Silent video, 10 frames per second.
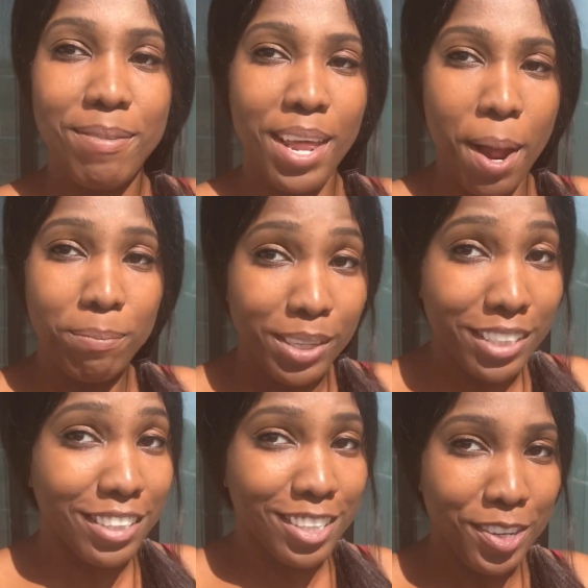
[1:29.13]
that I
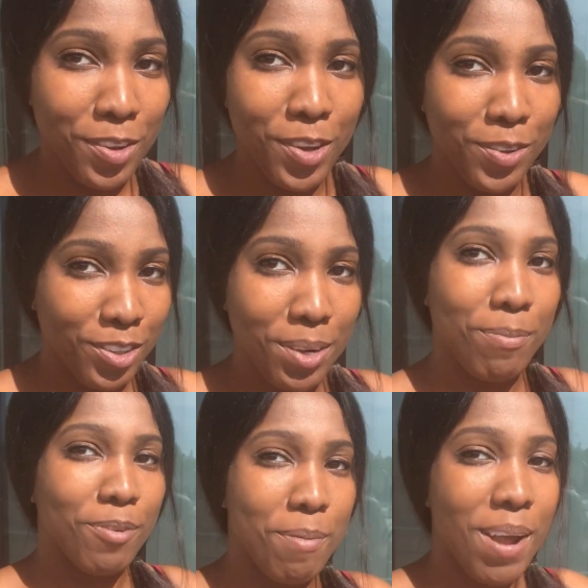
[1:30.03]
booked a solo
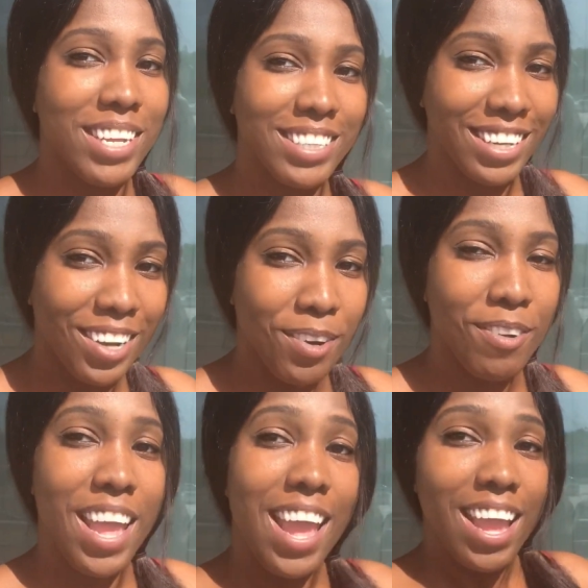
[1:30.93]
trip for myself,
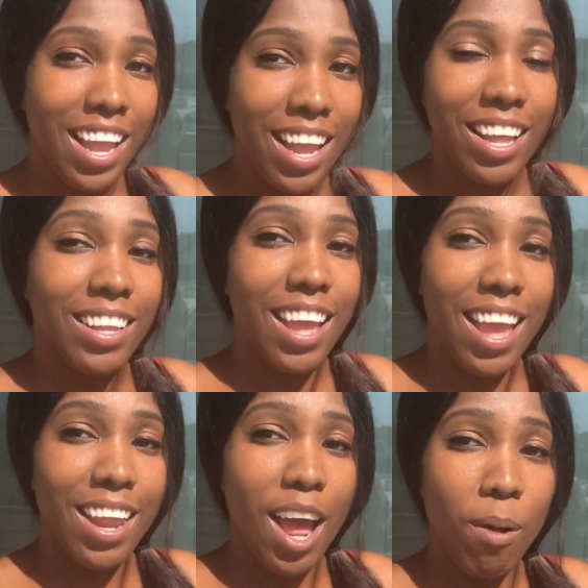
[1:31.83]
and
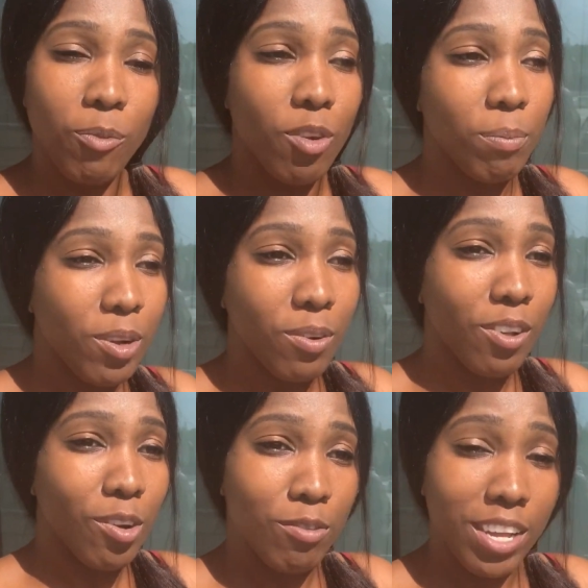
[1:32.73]
that I'm going to be
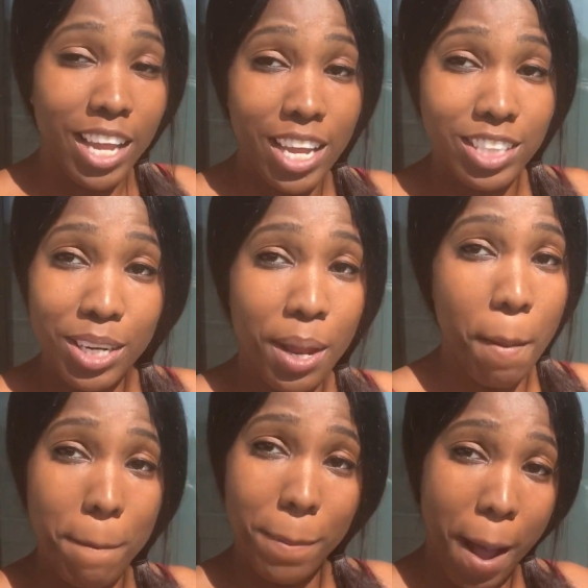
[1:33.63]
going on vacation
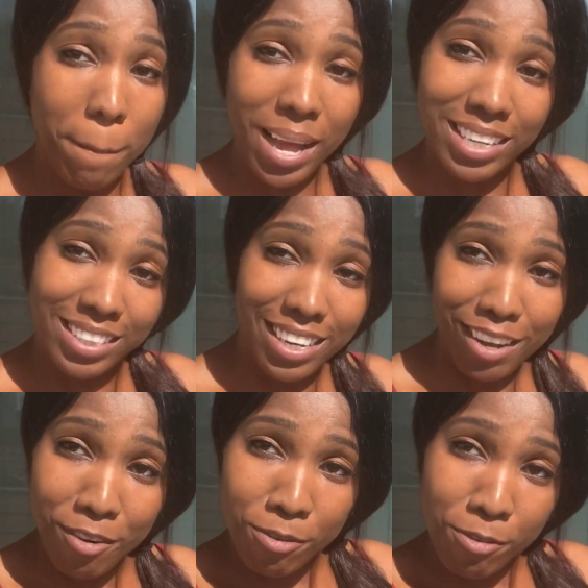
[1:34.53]
by
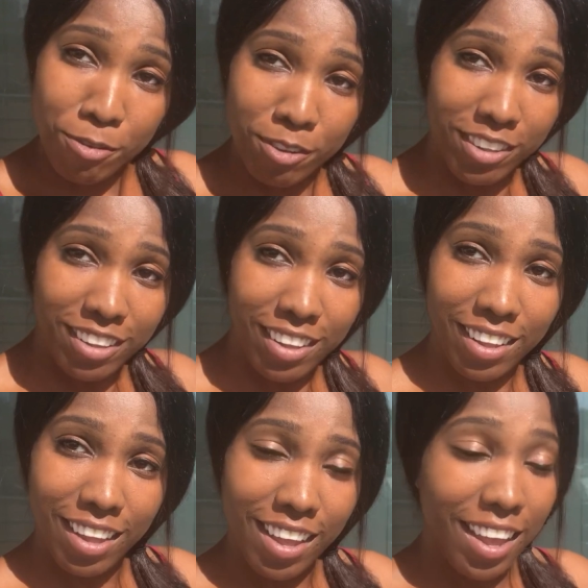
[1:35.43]
myself.
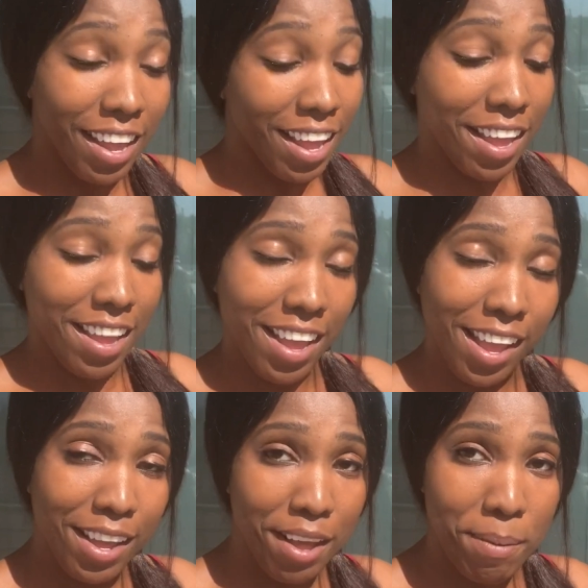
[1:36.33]
And he
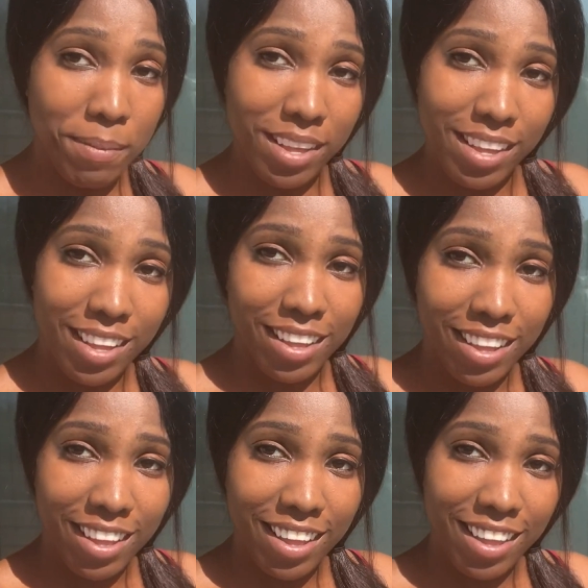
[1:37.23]
ain't coming.
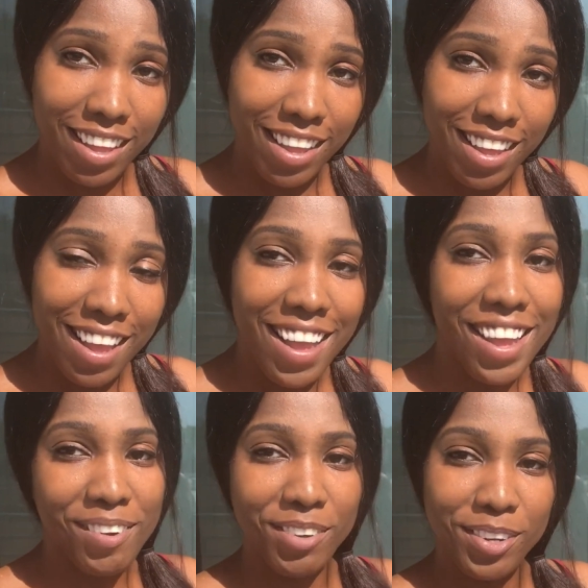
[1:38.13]

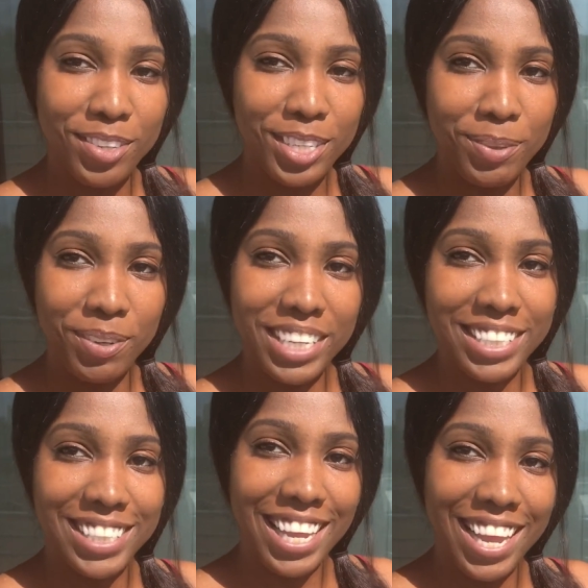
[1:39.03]
And we're gonna see what
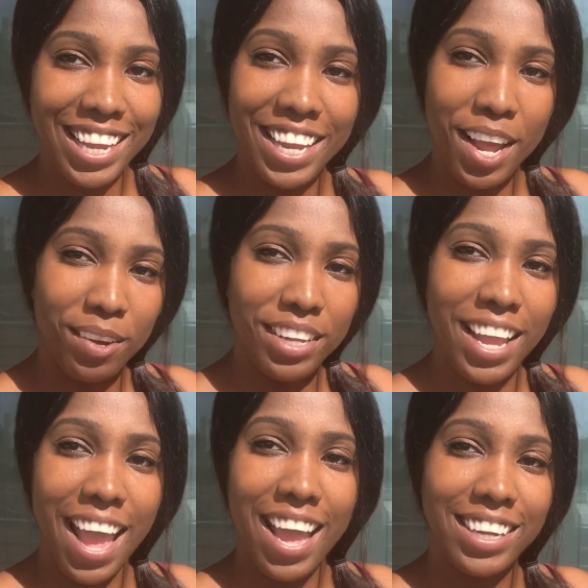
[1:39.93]
he's saying and how
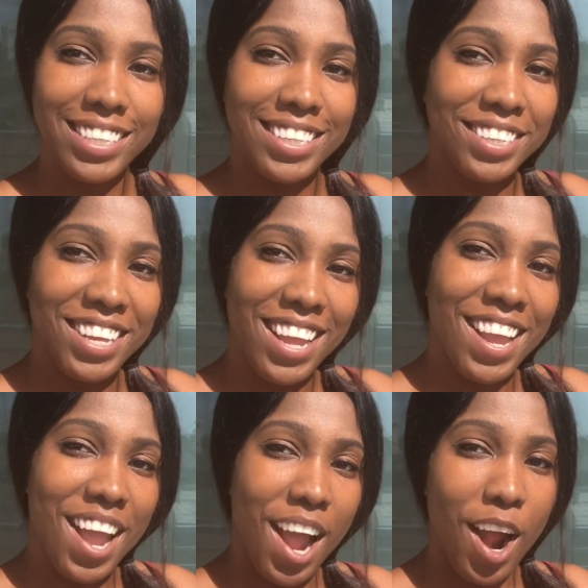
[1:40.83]
he acts.
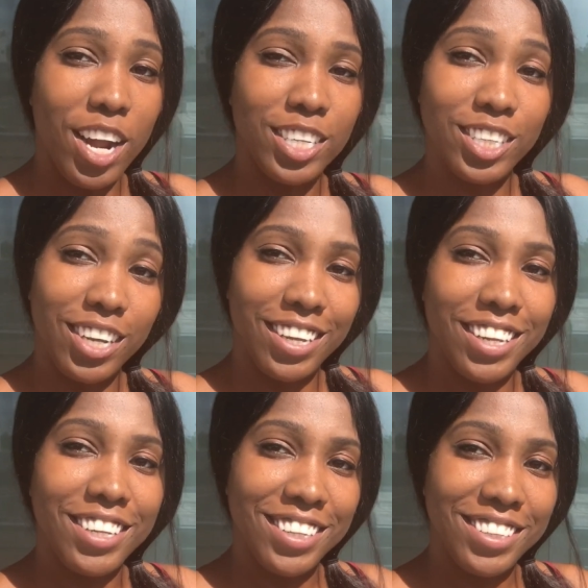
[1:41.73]
All right, y'all,
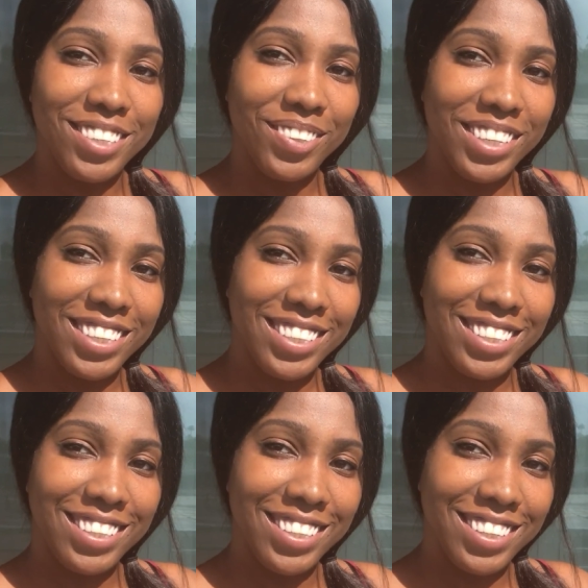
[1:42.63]
let's do
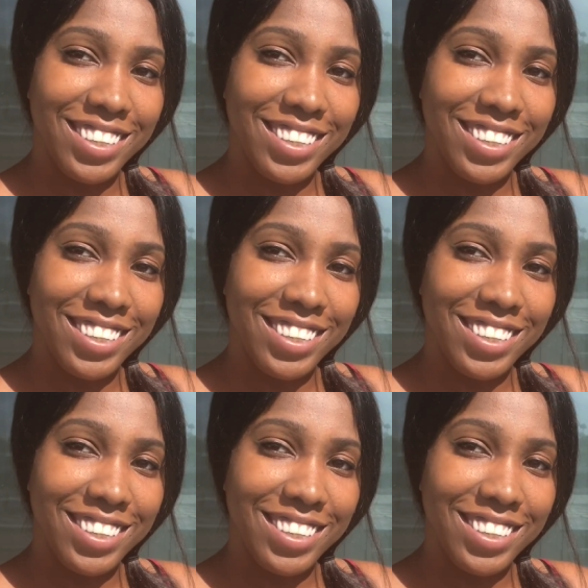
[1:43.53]
this.